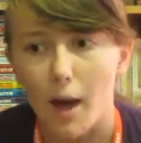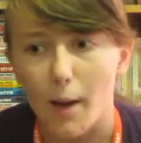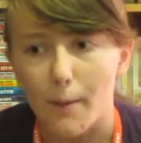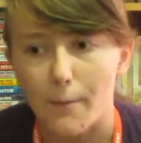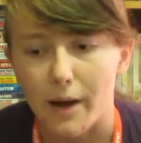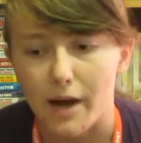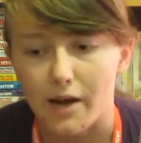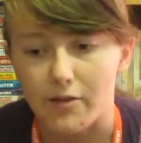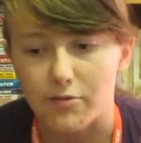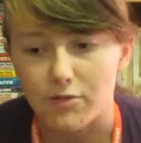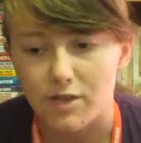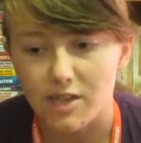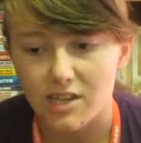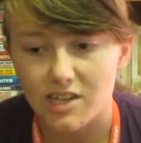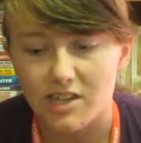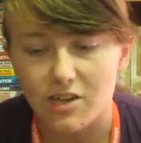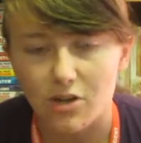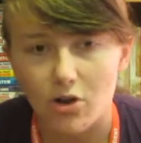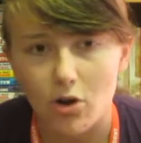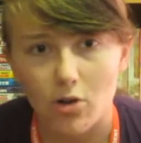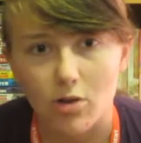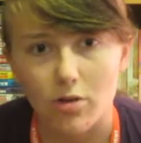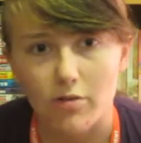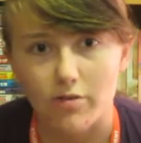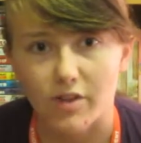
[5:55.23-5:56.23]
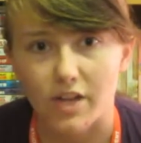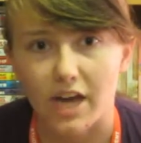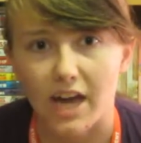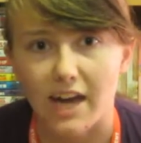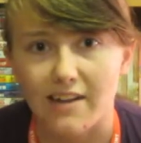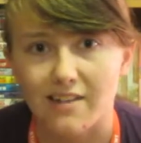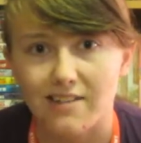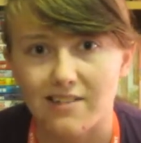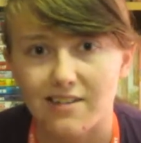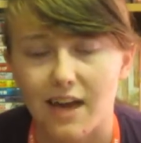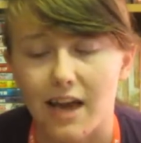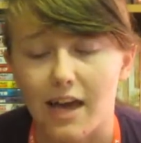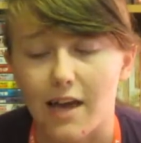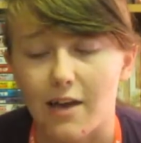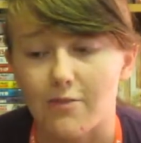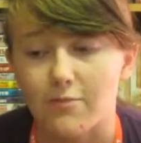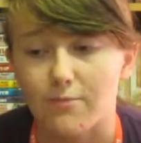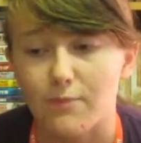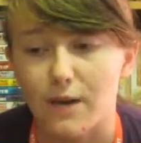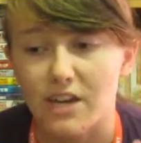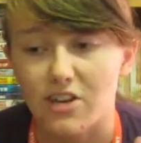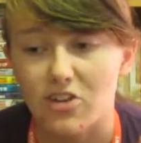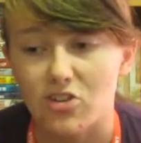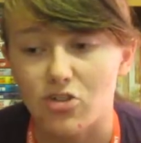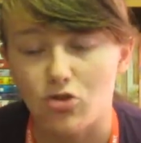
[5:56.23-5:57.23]
by reading all of that, I have
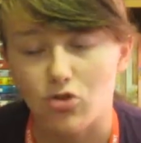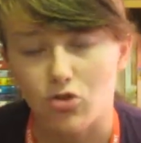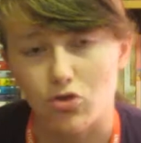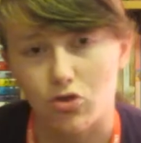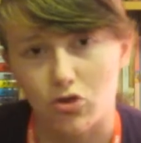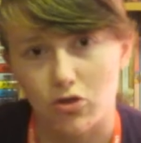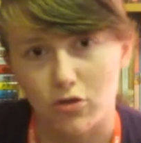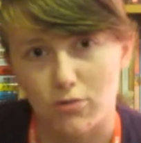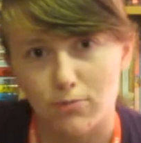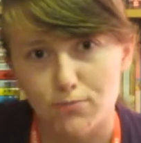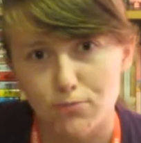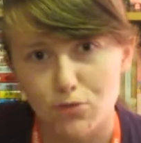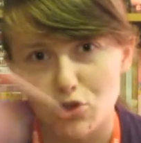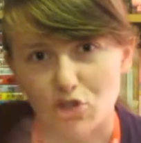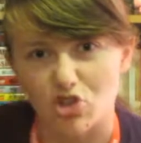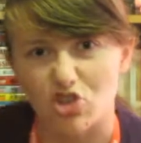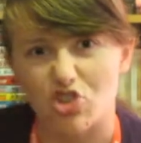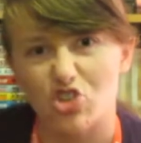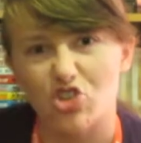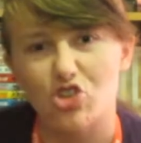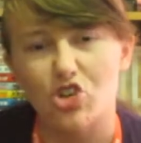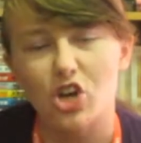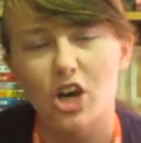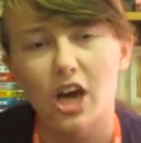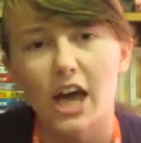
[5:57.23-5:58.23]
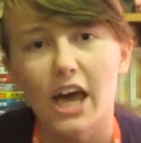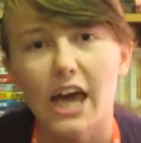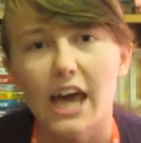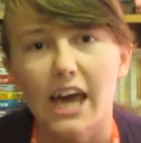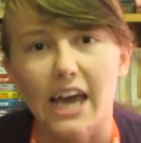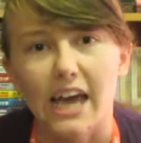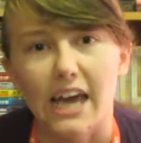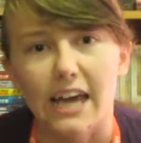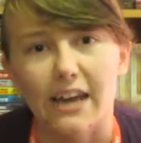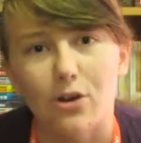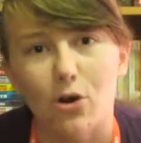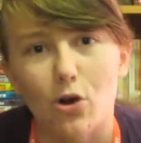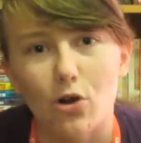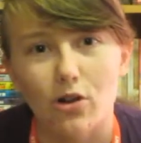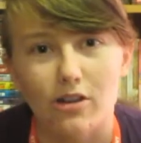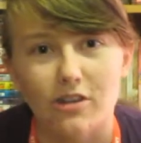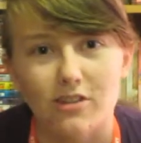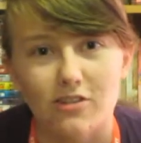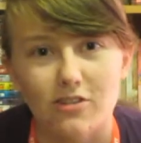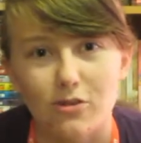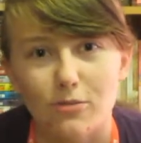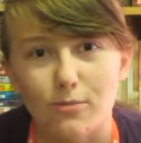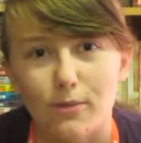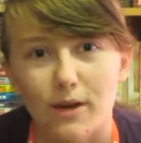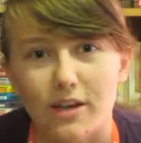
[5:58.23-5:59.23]
managed to smush it all
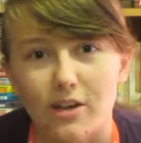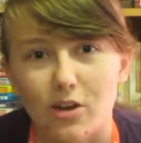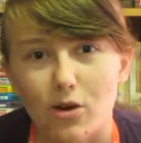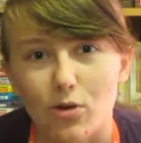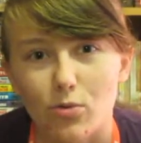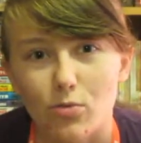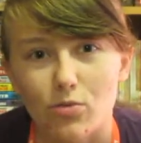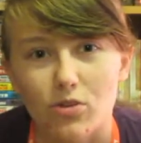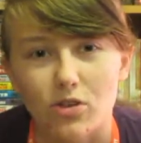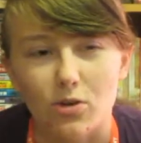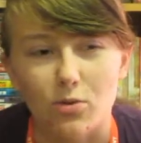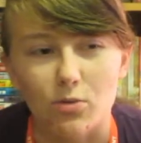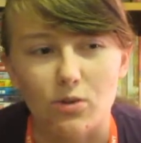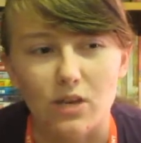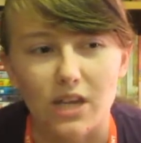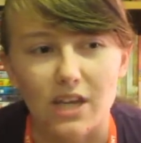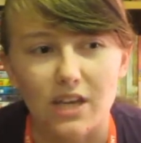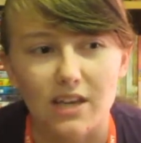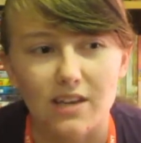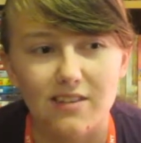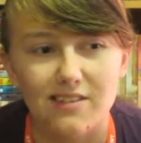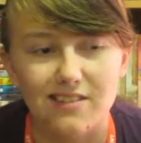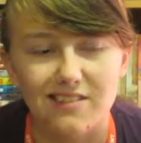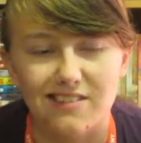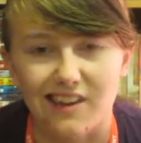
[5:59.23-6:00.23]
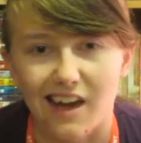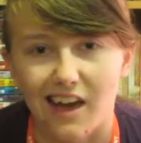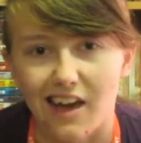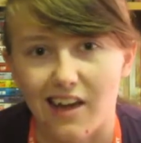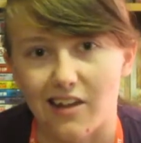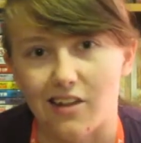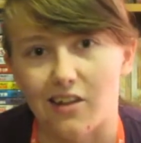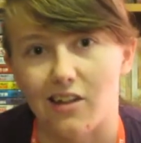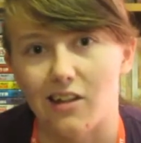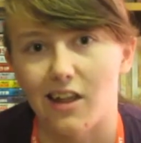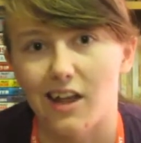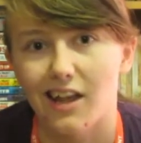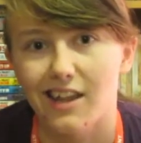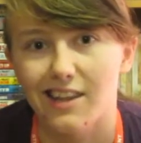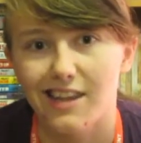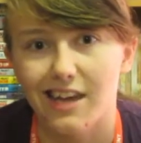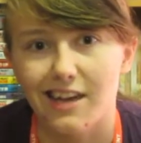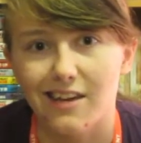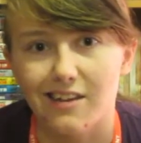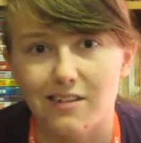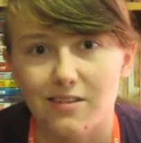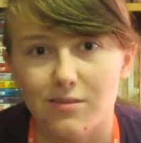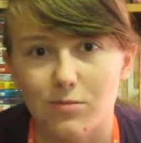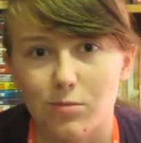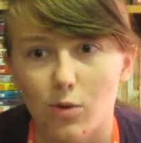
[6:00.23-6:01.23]
into my own unique style, and
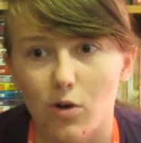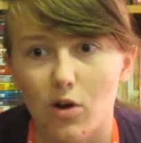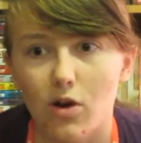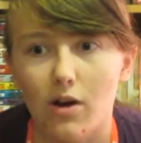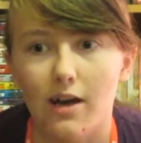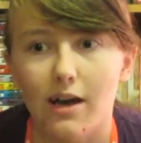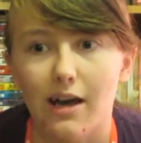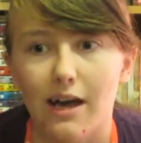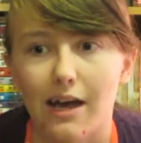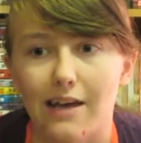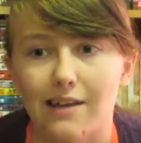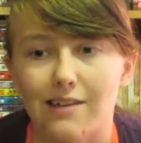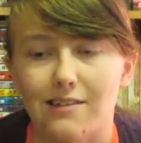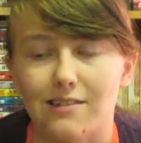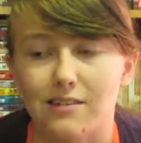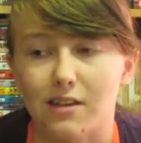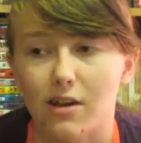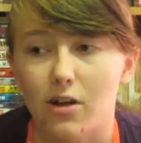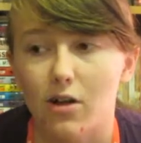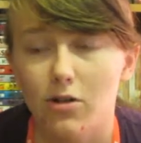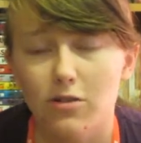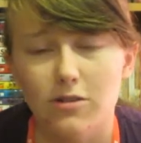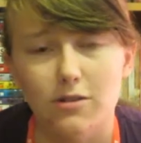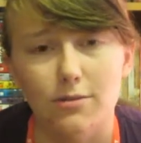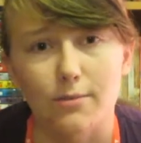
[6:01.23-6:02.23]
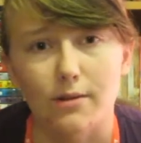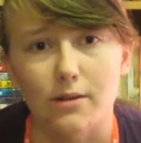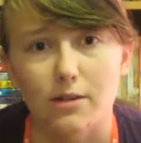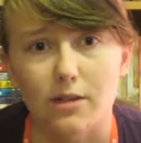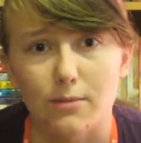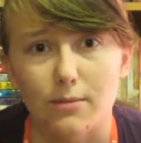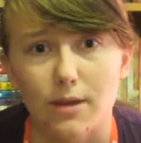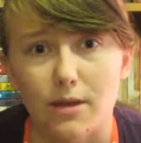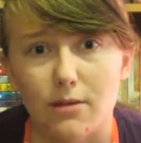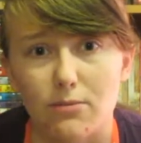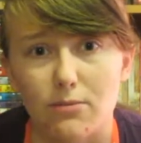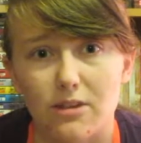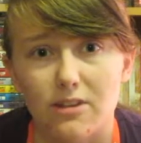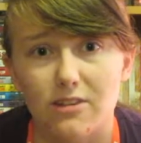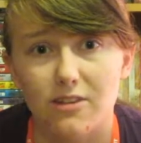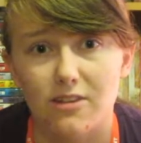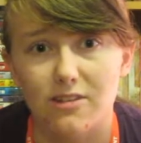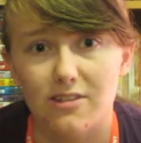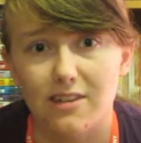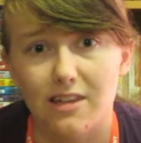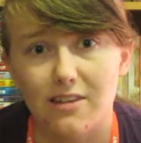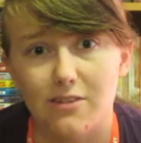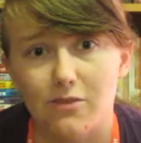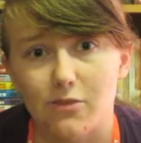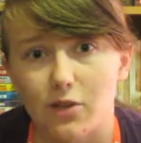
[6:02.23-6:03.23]
that is what has ultimately made
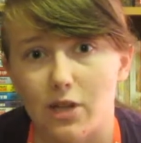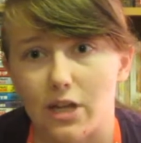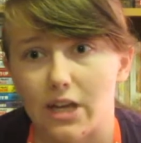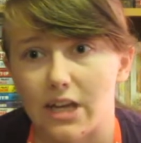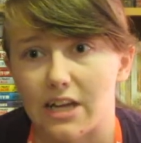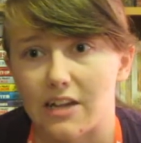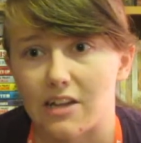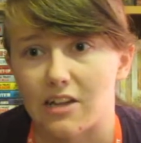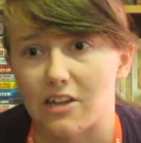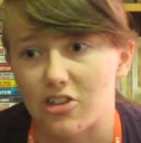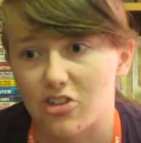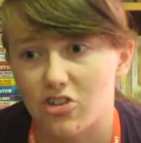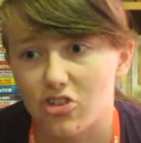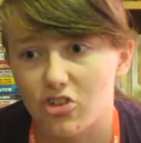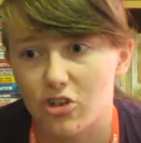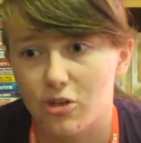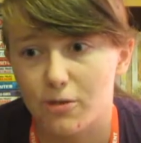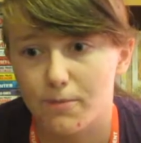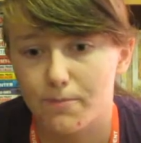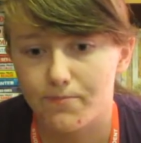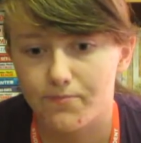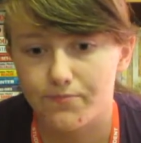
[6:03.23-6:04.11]
successful at English.